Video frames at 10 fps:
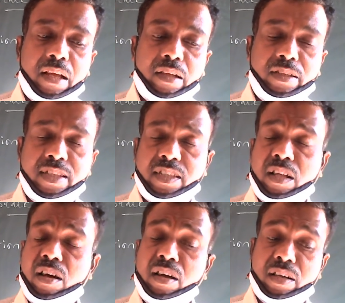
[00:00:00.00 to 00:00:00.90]
this is
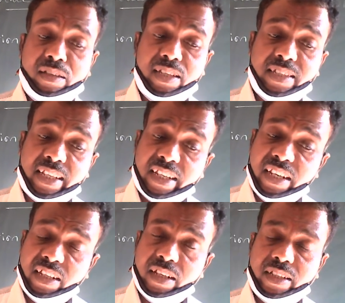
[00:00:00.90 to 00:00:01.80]
the
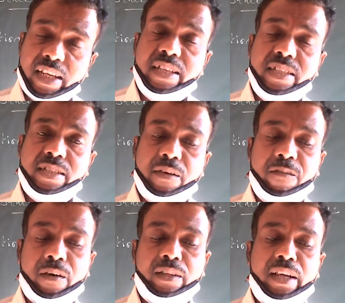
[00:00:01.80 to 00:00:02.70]
second test
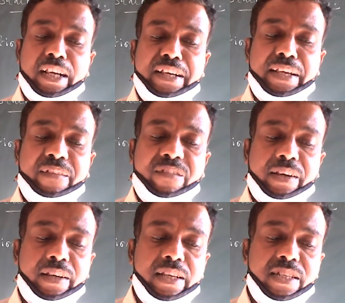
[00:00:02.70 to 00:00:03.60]
for the Indian
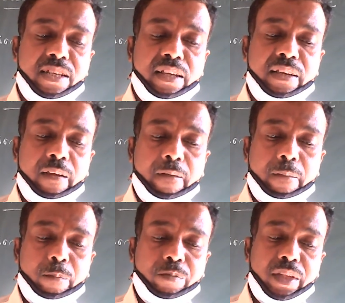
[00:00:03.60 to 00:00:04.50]
Federation,
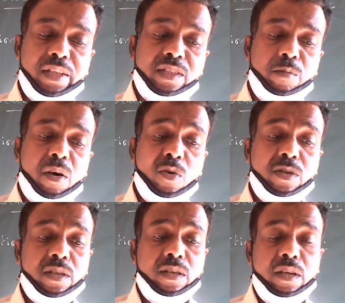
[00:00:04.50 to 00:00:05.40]
that is
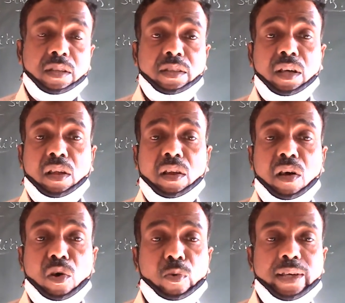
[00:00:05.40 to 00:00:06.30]
about the
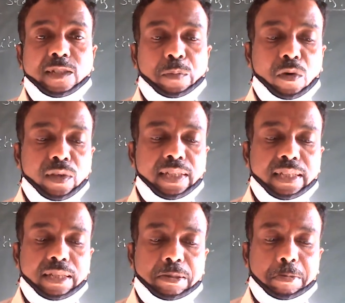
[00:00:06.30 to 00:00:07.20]
language
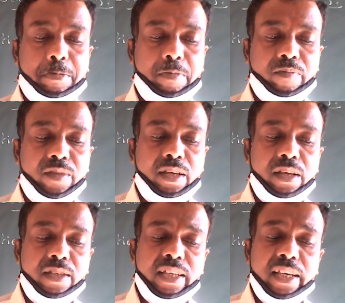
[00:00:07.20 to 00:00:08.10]
policy.
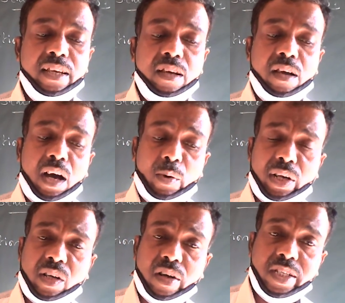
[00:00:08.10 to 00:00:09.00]
See,
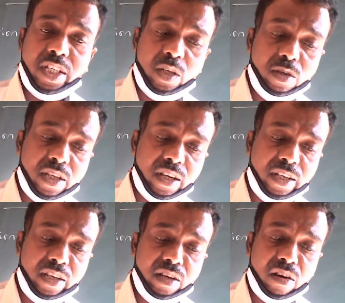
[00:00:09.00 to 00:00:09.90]
our constitution
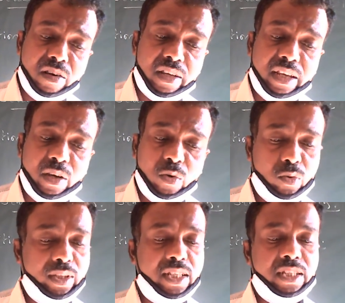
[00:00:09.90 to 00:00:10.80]
did not
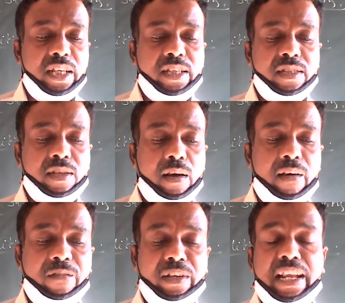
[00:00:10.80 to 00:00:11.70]
give the status
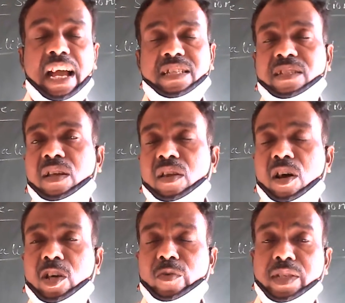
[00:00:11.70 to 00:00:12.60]
of national
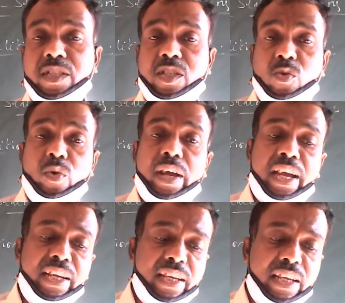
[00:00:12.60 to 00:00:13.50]
language to
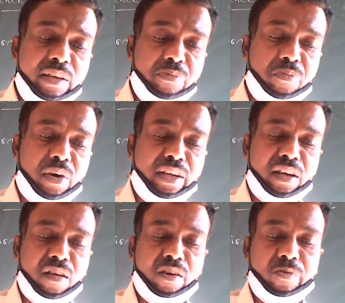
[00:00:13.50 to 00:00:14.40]
any
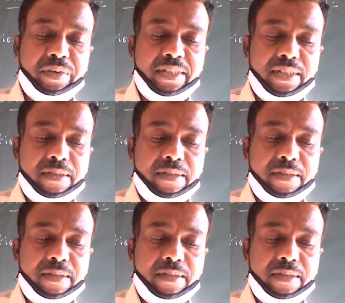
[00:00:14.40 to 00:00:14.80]
one language.